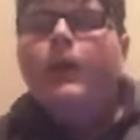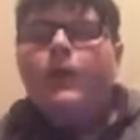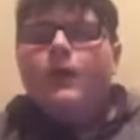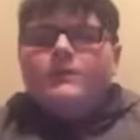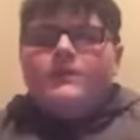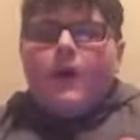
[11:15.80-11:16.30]

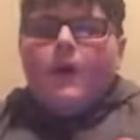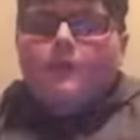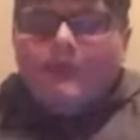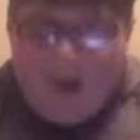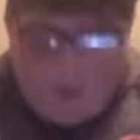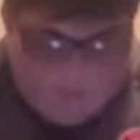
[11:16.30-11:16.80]
So
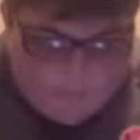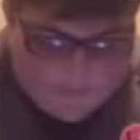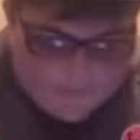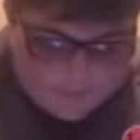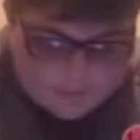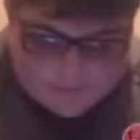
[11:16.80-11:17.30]
now we're
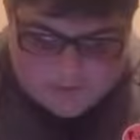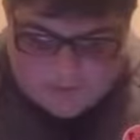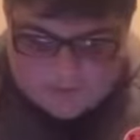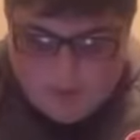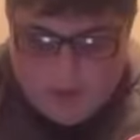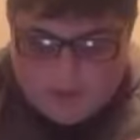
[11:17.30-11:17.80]
moving on to
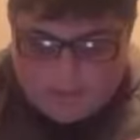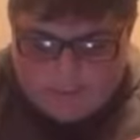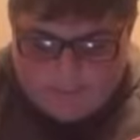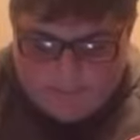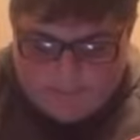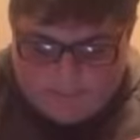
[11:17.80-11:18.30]
Burnley
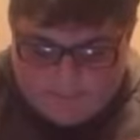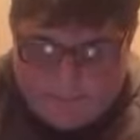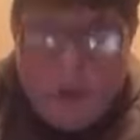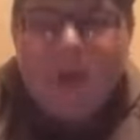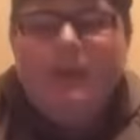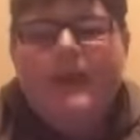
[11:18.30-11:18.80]

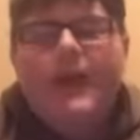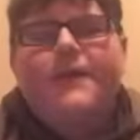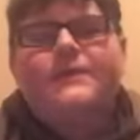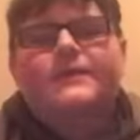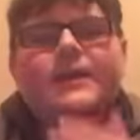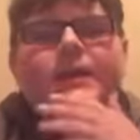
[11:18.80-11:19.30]

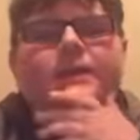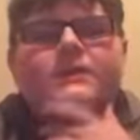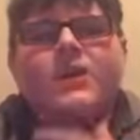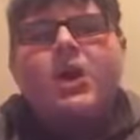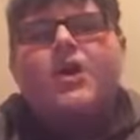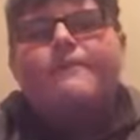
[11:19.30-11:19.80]
FC,
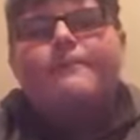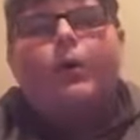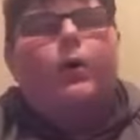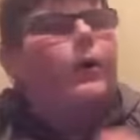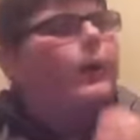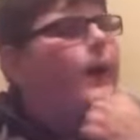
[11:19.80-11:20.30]
Turf
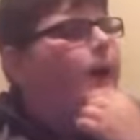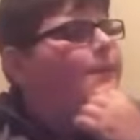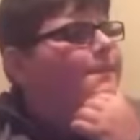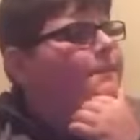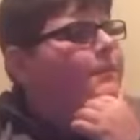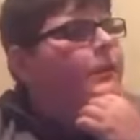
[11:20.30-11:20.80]
Moor,
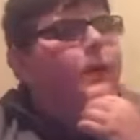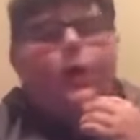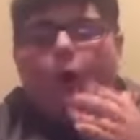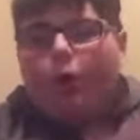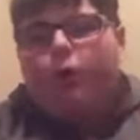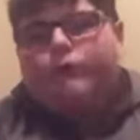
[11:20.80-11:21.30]

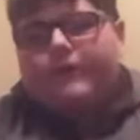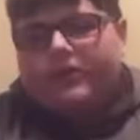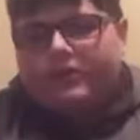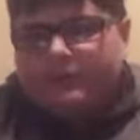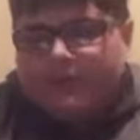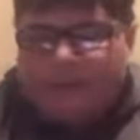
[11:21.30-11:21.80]

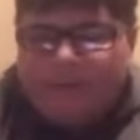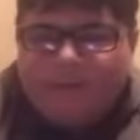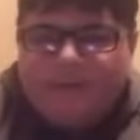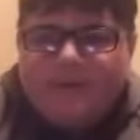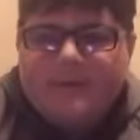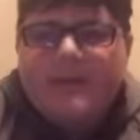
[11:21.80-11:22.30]
old-fashioned ground,
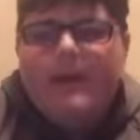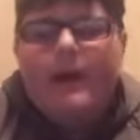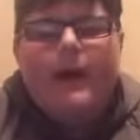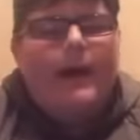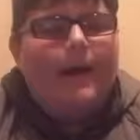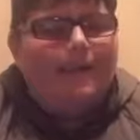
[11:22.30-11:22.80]
obviously.
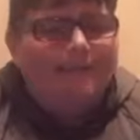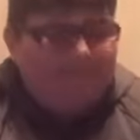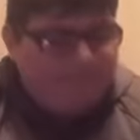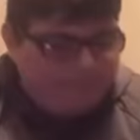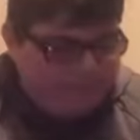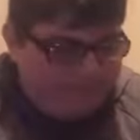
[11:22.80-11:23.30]
I've
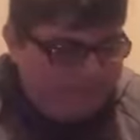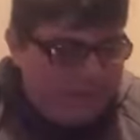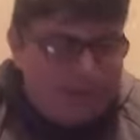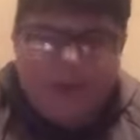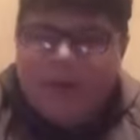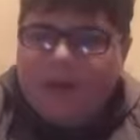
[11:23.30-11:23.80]

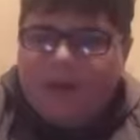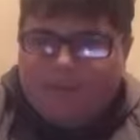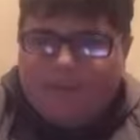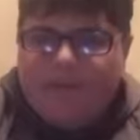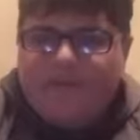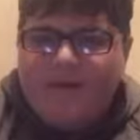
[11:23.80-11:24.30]

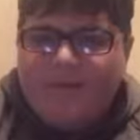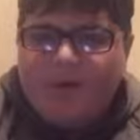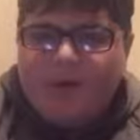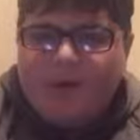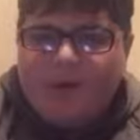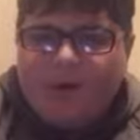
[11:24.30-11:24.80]
been there,
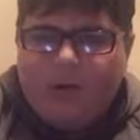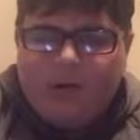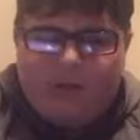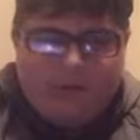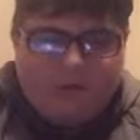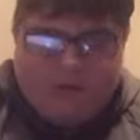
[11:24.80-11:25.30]
but
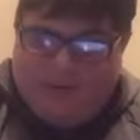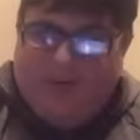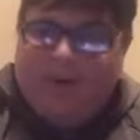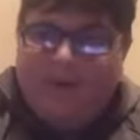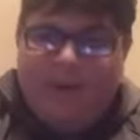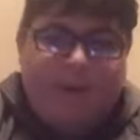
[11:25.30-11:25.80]
just
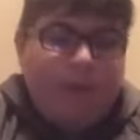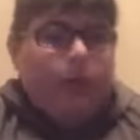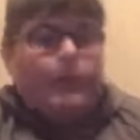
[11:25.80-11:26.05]
to have a look